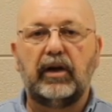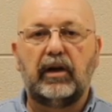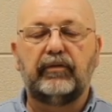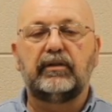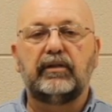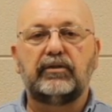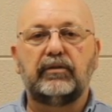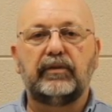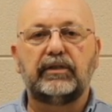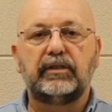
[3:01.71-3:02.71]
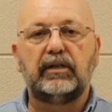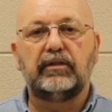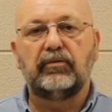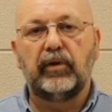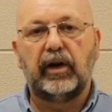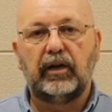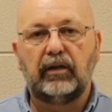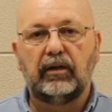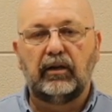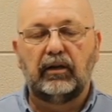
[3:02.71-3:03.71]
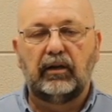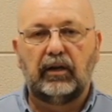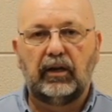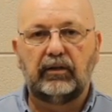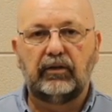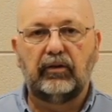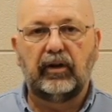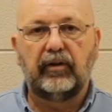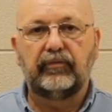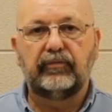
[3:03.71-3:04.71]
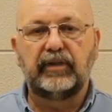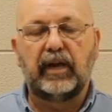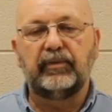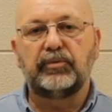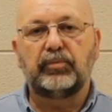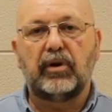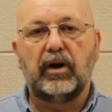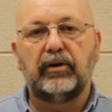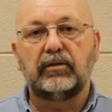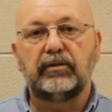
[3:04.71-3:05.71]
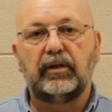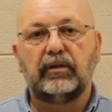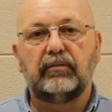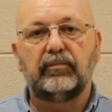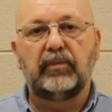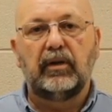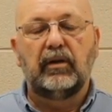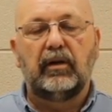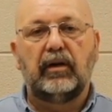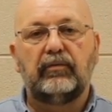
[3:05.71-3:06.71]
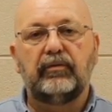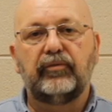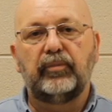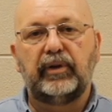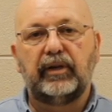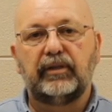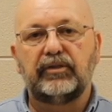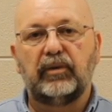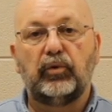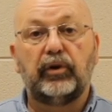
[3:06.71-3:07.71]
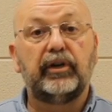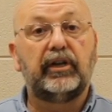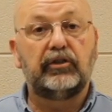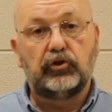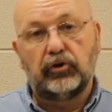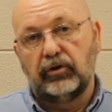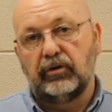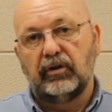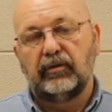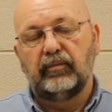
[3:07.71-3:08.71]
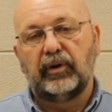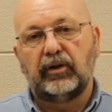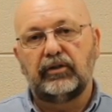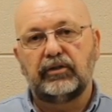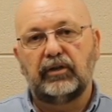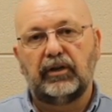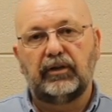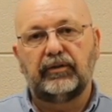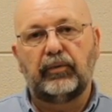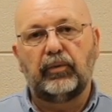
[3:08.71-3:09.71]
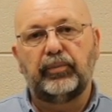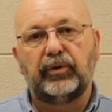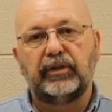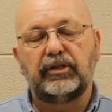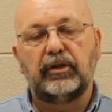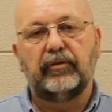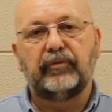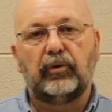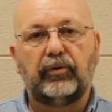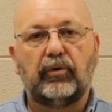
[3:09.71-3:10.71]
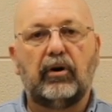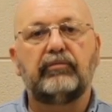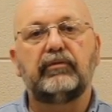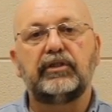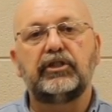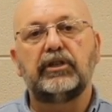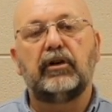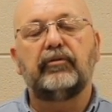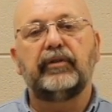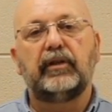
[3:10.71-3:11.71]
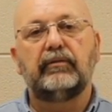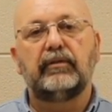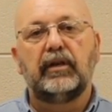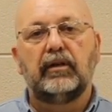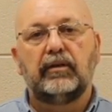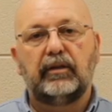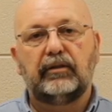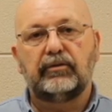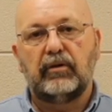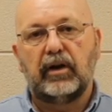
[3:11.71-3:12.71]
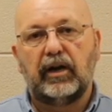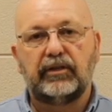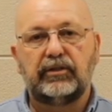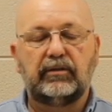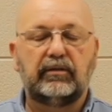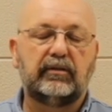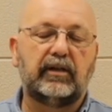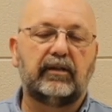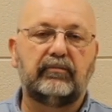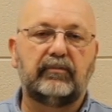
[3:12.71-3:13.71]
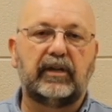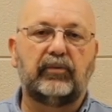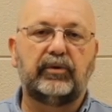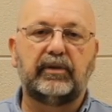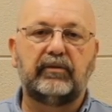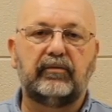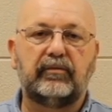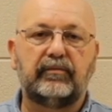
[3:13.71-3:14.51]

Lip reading: heavy that you've exceeded the rating and you have damaged product and, heaven forbid, someone injured because they were putting stuff on or off of a shelf and things crashed. That would be